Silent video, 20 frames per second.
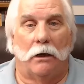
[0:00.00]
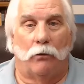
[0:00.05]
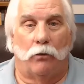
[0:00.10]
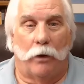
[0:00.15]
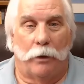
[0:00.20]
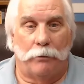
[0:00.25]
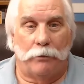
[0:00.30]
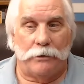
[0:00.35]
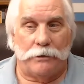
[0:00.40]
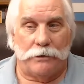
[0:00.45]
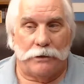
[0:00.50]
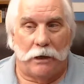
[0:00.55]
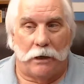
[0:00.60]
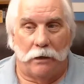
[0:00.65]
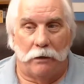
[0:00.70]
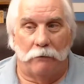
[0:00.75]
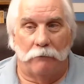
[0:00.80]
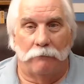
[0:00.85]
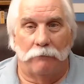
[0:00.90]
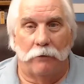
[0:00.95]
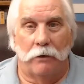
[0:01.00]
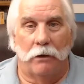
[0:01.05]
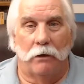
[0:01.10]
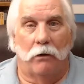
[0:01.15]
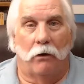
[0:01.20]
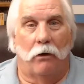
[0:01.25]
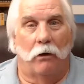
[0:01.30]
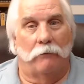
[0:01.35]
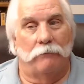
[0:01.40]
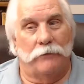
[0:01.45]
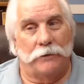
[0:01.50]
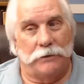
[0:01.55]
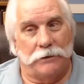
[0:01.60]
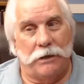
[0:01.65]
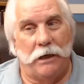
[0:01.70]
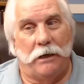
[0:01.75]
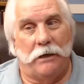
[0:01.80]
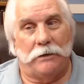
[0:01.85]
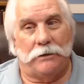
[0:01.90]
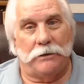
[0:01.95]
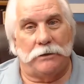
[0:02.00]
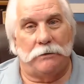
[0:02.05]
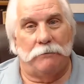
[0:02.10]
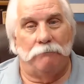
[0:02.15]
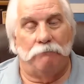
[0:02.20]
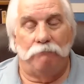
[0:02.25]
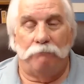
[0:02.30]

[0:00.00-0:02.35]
representative of the states.